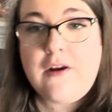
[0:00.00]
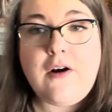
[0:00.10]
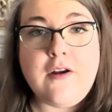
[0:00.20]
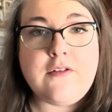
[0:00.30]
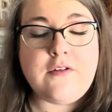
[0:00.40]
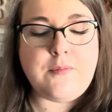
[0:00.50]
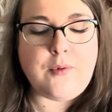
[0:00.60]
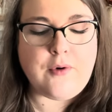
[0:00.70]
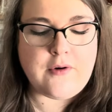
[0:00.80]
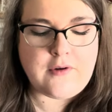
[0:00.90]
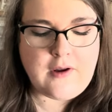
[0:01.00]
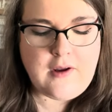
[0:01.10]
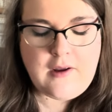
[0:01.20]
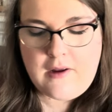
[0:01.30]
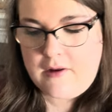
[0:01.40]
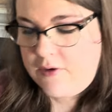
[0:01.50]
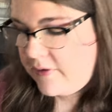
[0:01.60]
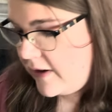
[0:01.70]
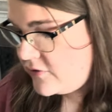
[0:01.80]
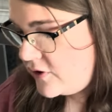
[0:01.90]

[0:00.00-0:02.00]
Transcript: cause to support. You can actually